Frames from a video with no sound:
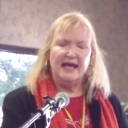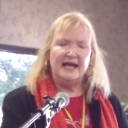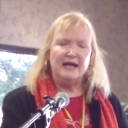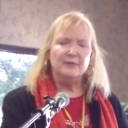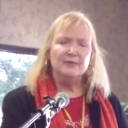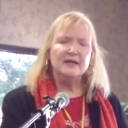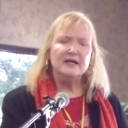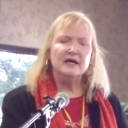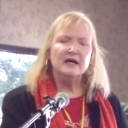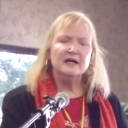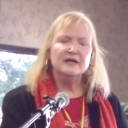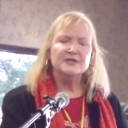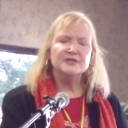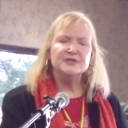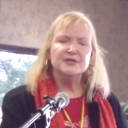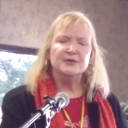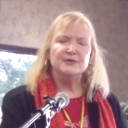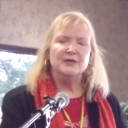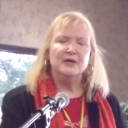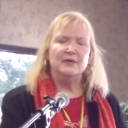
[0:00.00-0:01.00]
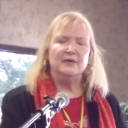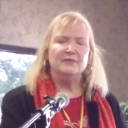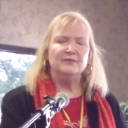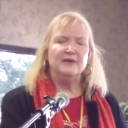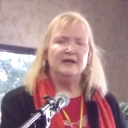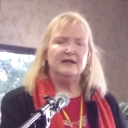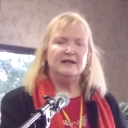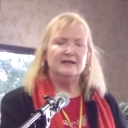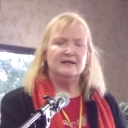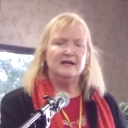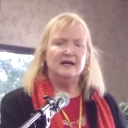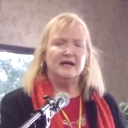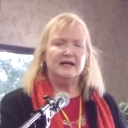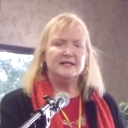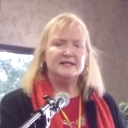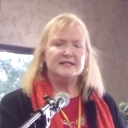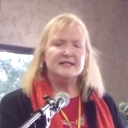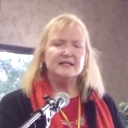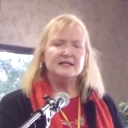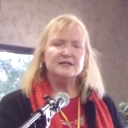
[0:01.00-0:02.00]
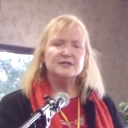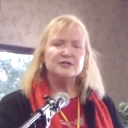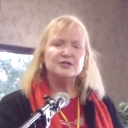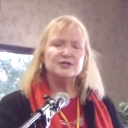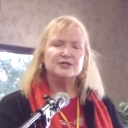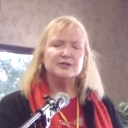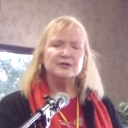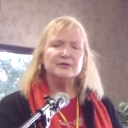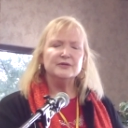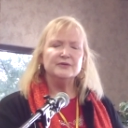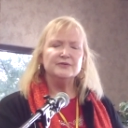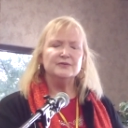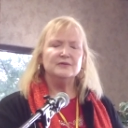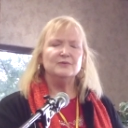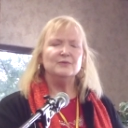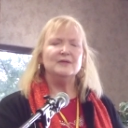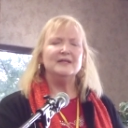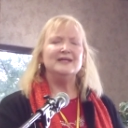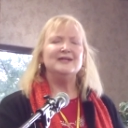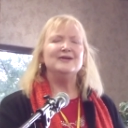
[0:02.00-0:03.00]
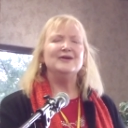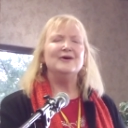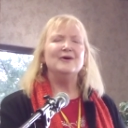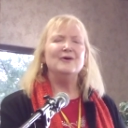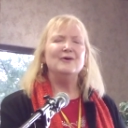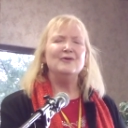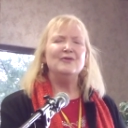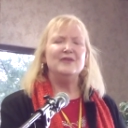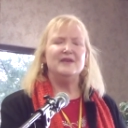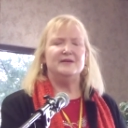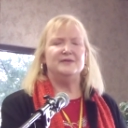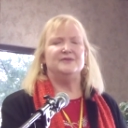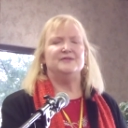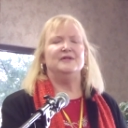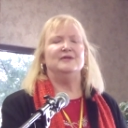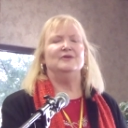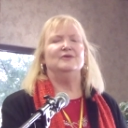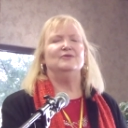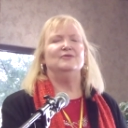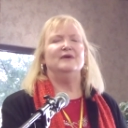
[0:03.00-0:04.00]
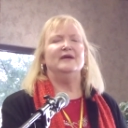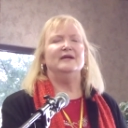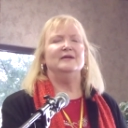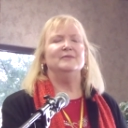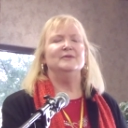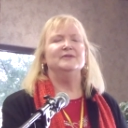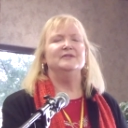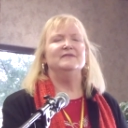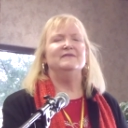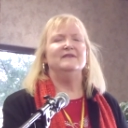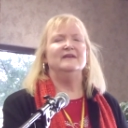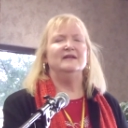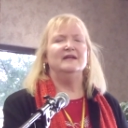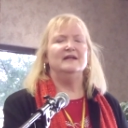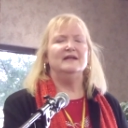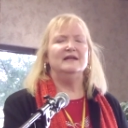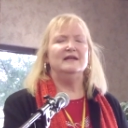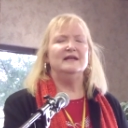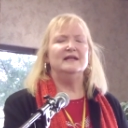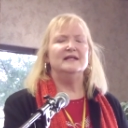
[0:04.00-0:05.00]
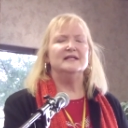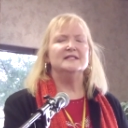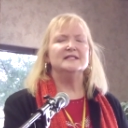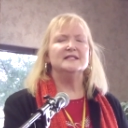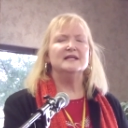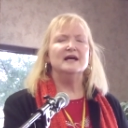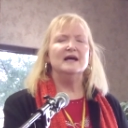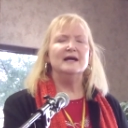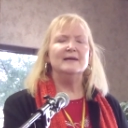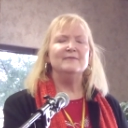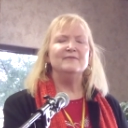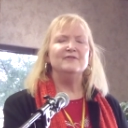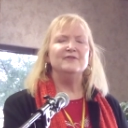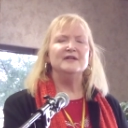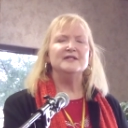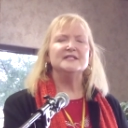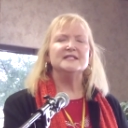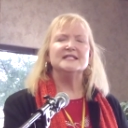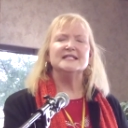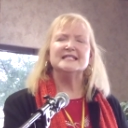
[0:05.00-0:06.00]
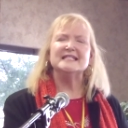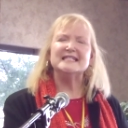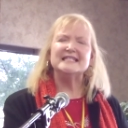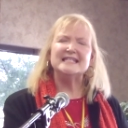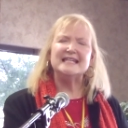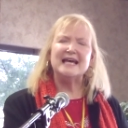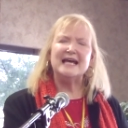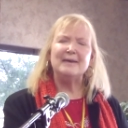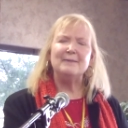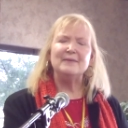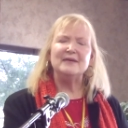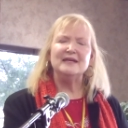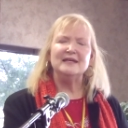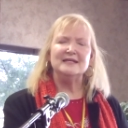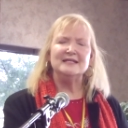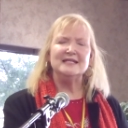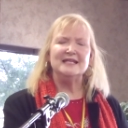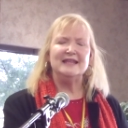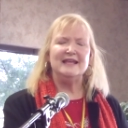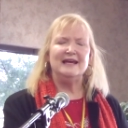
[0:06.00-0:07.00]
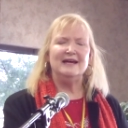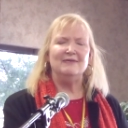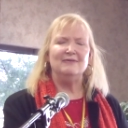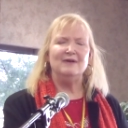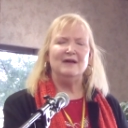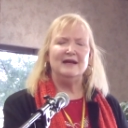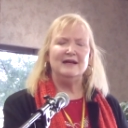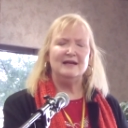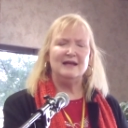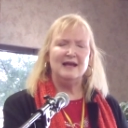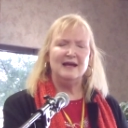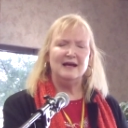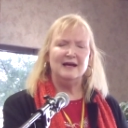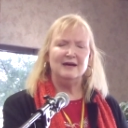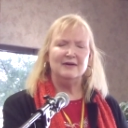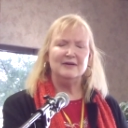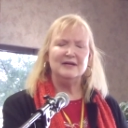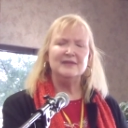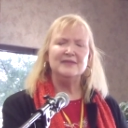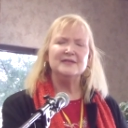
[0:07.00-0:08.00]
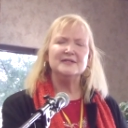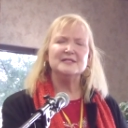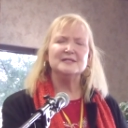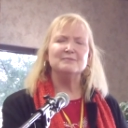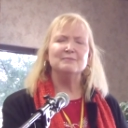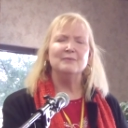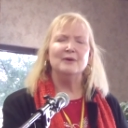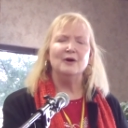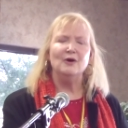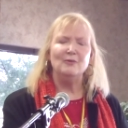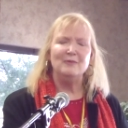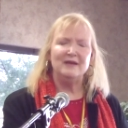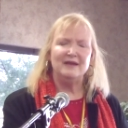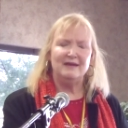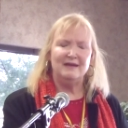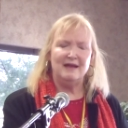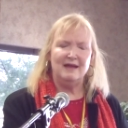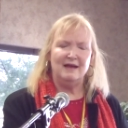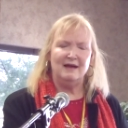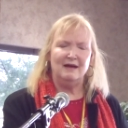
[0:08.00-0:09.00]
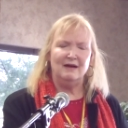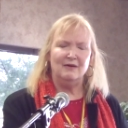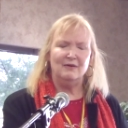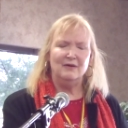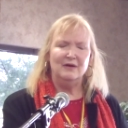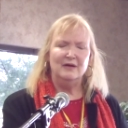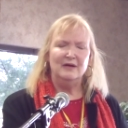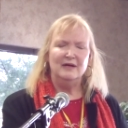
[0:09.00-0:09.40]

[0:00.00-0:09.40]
And we also know and recognize that as children we know this incredible divinity, and it's time for us to step into that right now, in this moment now.